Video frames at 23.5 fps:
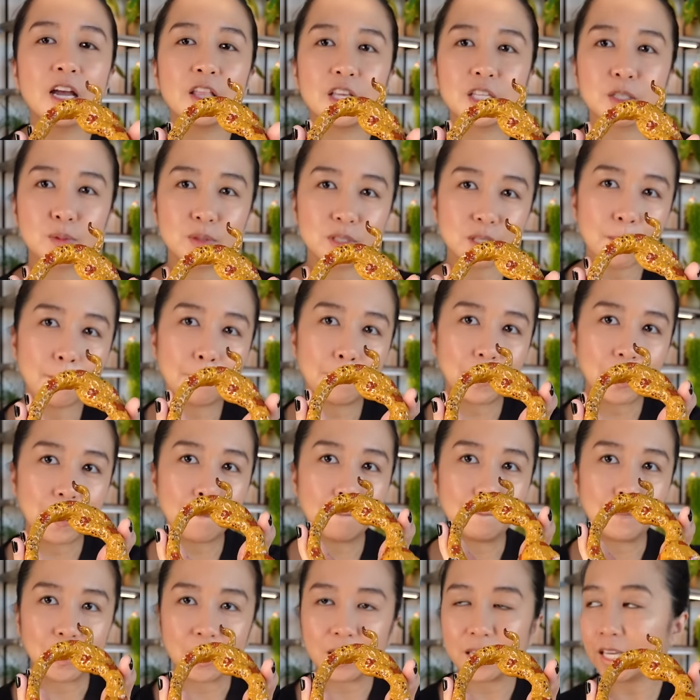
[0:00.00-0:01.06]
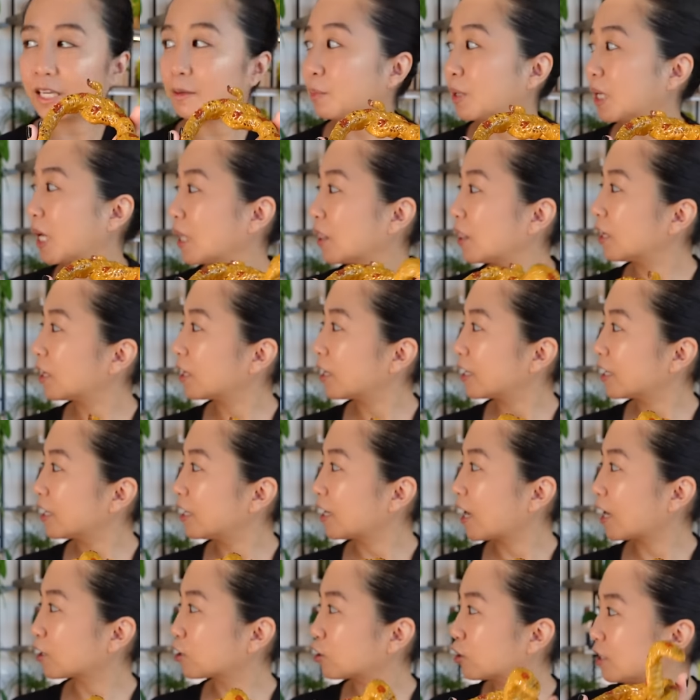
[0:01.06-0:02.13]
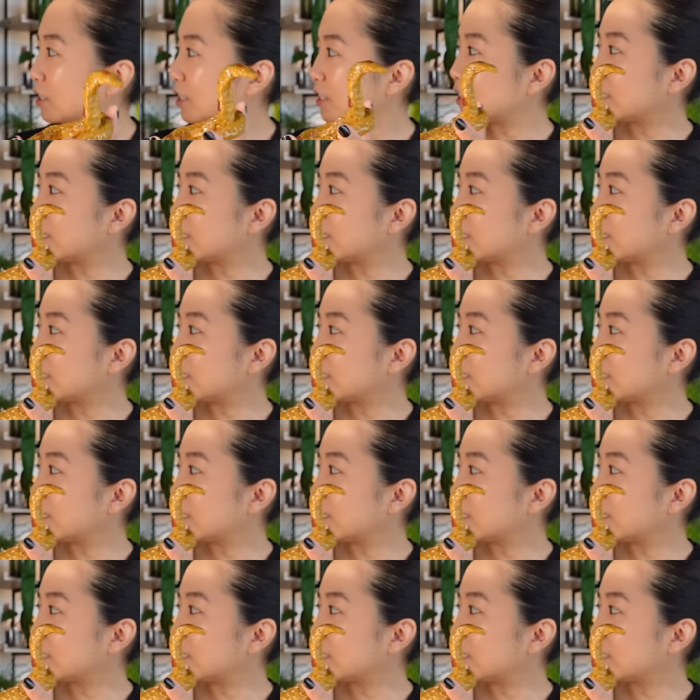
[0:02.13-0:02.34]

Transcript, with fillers: This one's a bit big, but I think I can actually